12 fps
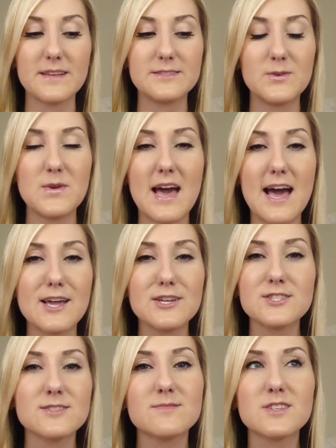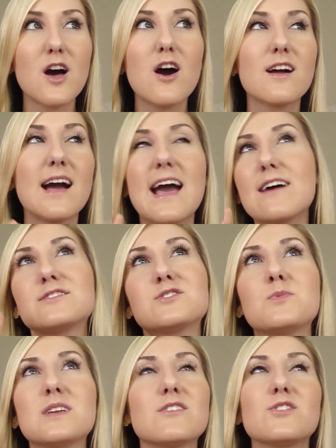So yeah, I could talk. I have
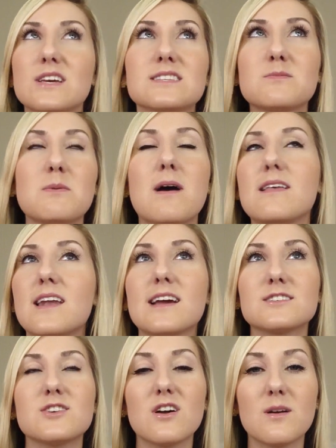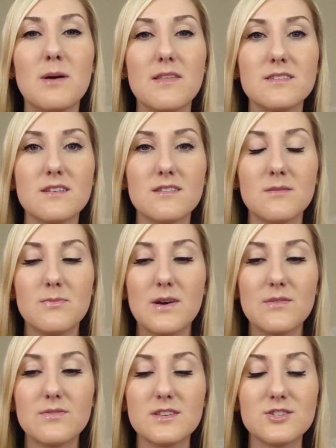so many other things on my mind that I could talk
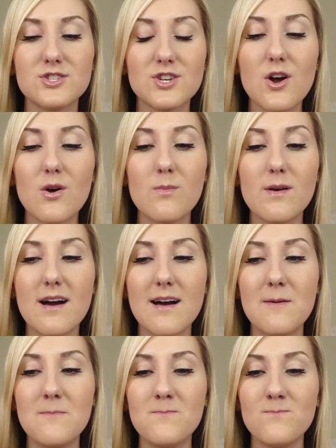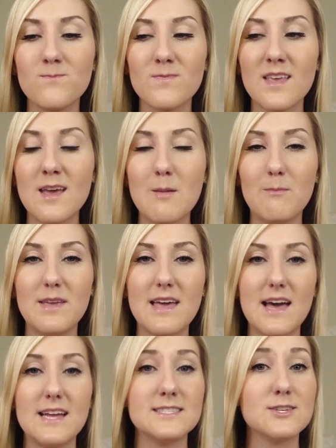about the show, but
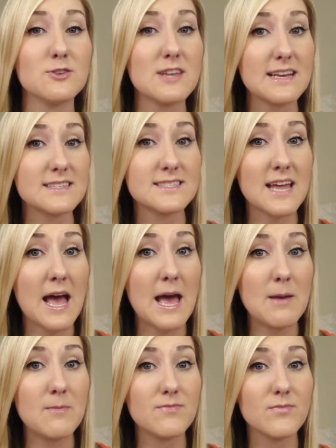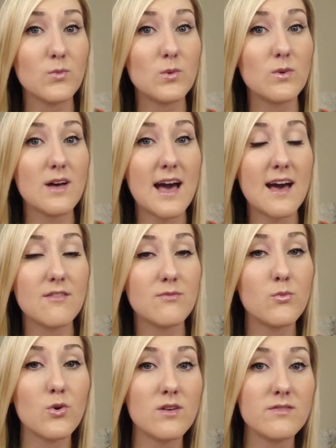yeah, until next time, we will have
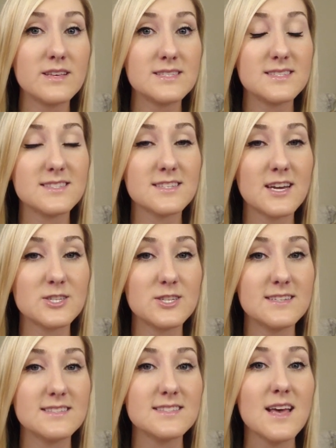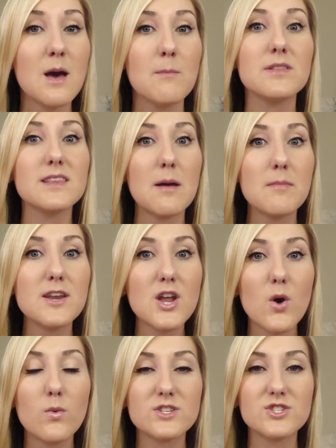more of these discussions. But let me
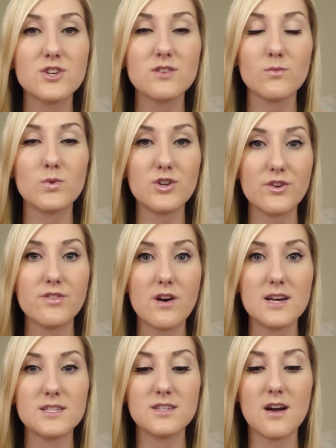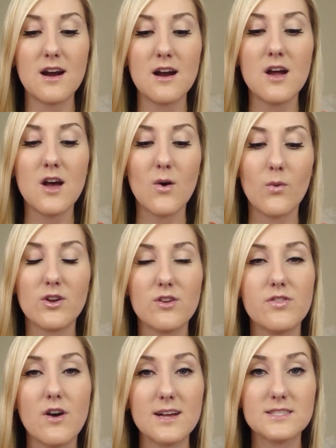know what your thoughts are, what
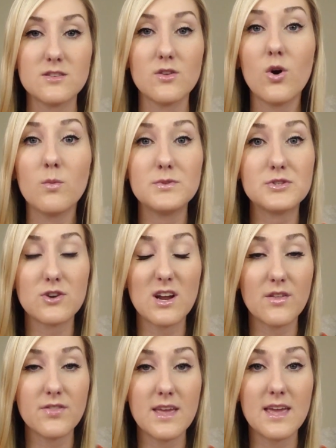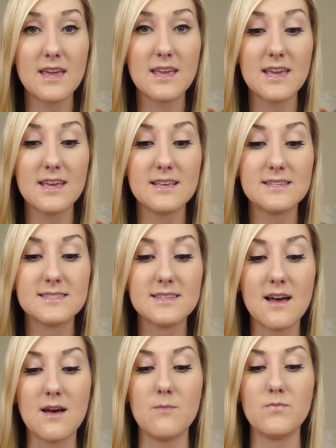your thoughts on the whole betrayal thing is,
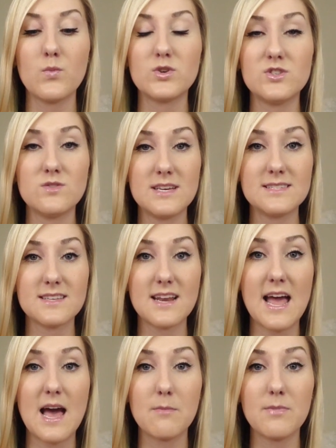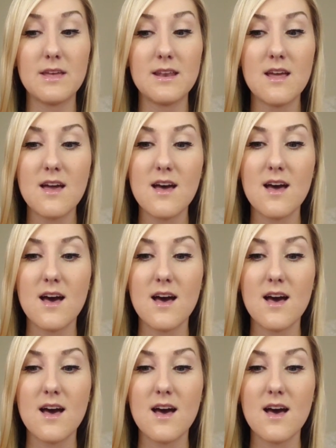what you think is going to happen.